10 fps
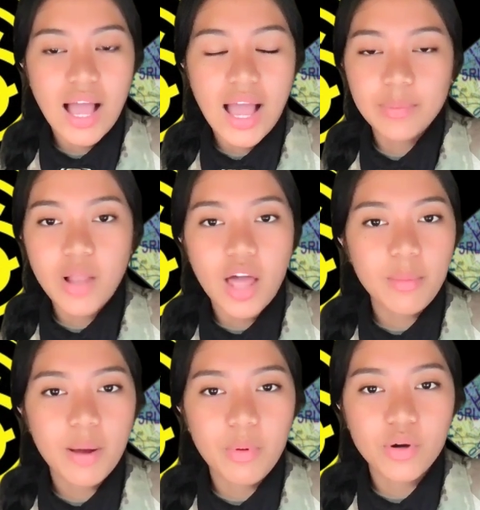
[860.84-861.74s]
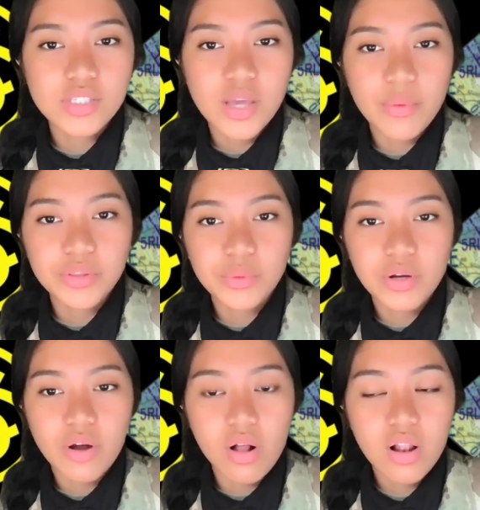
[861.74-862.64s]
I plotted my points, I went through
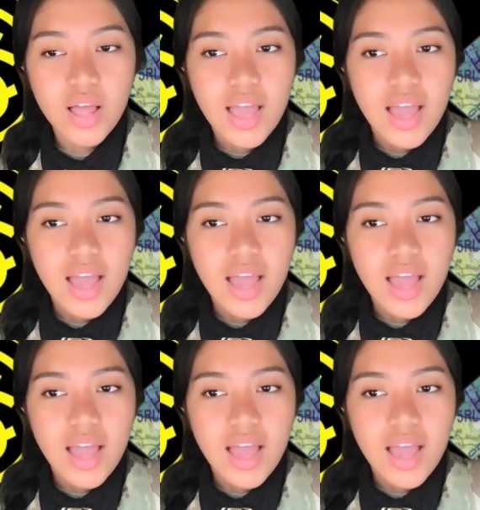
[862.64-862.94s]
it all.